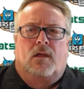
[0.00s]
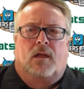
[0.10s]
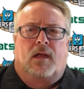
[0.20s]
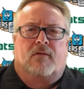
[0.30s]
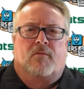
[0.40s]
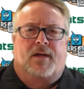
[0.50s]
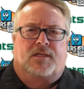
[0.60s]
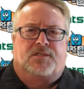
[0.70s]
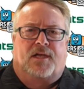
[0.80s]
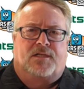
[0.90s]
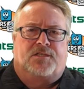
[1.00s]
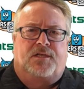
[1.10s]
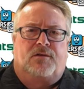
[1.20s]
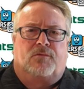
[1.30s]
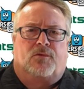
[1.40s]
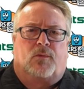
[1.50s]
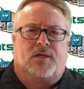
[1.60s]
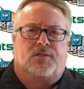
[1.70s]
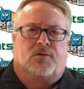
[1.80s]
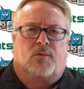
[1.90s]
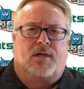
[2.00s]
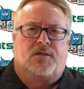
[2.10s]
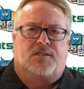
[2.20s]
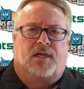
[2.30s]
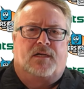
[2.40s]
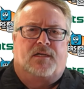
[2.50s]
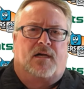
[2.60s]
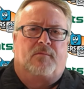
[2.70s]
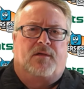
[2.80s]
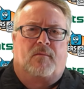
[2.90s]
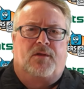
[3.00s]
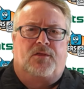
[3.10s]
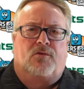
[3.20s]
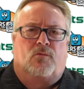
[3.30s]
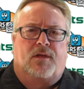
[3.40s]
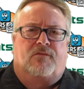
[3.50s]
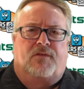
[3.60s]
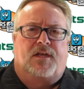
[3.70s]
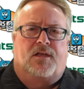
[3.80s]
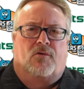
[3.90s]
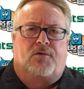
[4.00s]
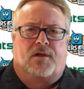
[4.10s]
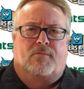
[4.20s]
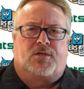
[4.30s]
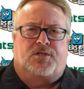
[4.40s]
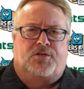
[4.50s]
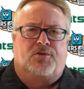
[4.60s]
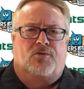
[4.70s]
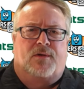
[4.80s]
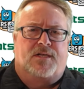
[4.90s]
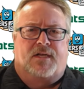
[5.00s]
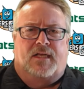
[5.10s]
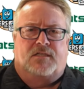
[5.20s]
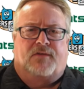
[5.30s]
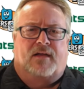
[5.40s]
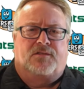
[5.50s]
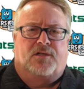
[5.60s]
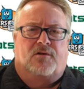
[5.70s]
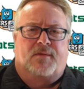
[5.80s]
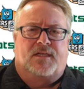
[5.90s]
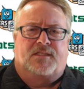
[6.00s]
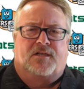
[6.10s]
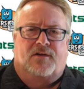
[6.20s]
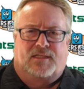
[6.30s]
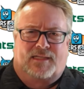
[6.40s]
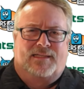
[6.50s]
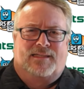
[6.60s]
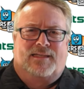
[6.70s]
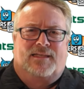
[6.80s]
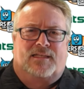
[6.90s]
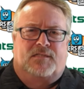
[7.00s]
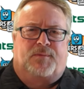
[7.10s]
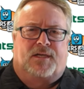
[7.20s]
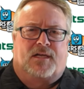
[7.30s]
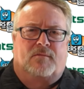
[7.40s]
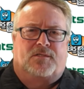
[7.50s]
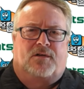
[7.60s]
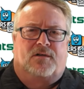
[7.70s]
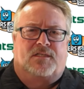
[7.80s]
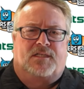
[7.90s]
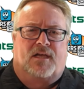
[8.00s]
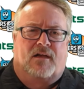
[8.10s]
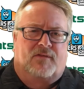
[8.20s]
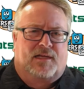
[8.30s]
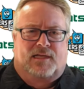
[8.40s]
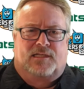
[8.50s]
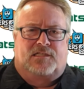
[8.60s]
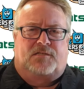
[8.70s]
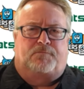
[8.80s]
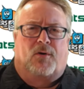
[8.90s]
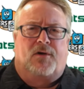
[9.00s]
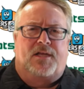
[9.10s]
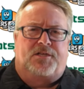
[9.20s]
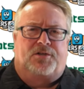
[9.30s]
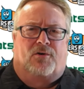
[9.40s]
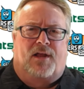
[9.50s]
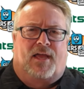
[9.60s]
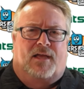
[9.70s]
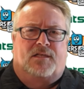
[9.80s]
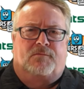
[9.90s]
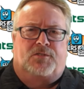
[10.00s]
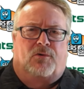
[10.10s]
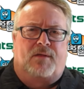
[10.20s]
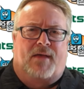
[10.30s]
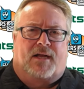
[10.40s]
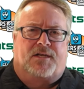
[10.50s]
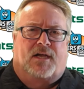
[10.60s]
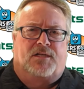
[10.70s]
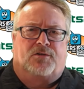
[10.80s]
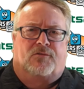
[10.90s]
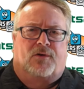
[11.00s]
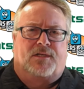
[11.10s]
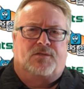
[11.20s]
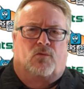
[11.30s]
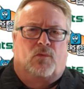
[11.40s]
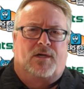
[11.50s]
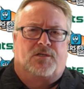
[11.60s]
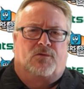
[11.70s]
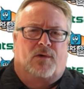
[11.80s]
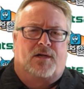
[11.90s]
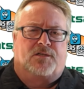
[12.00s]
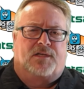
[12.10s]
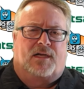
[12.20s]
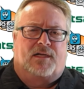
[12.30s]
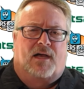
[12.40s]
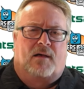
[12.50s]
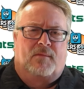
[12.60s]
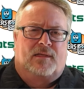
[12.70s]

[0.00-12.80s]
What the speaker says: Hey everybody, it's Scott Steen with winnersandwiners.com coming to you with video number 2 in today's 5-star minute series. This pick comes courtesy of Sporty Jordy, Jordy McIntosh over at winnersandwiners.com.